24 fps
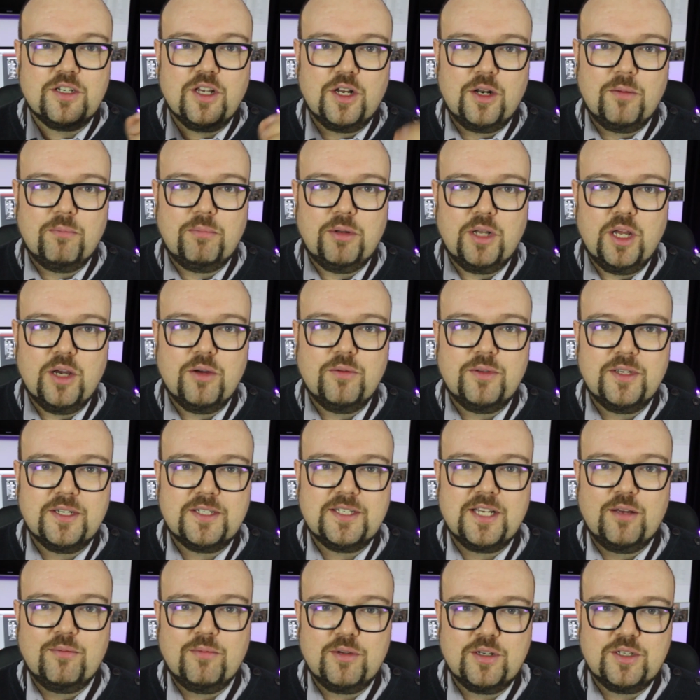going to blow the
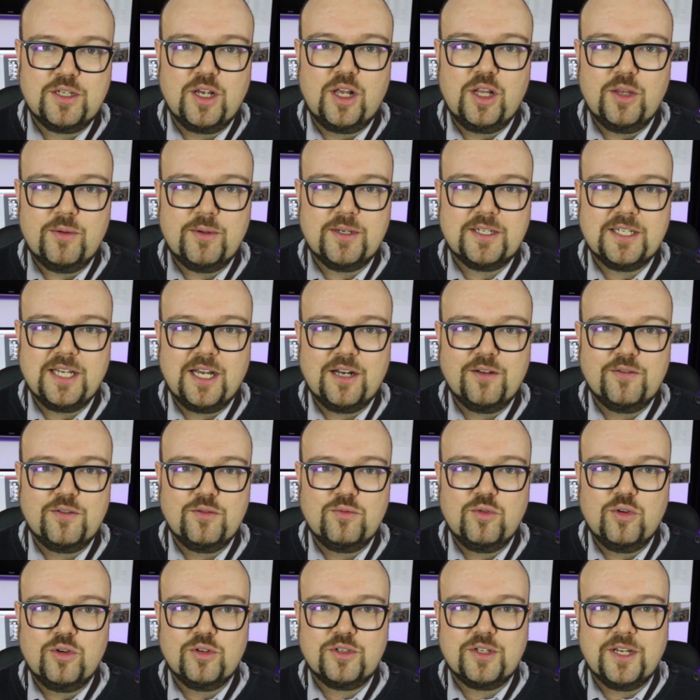Selma Soloist out of the
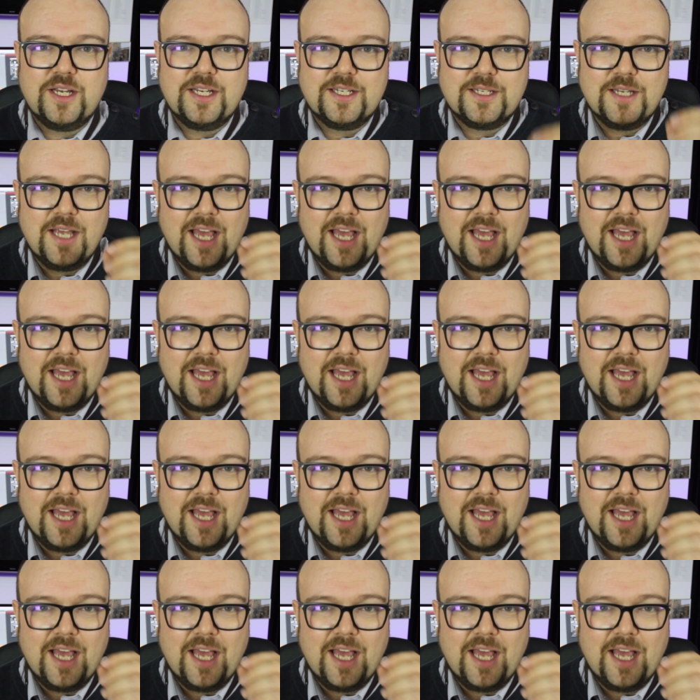water.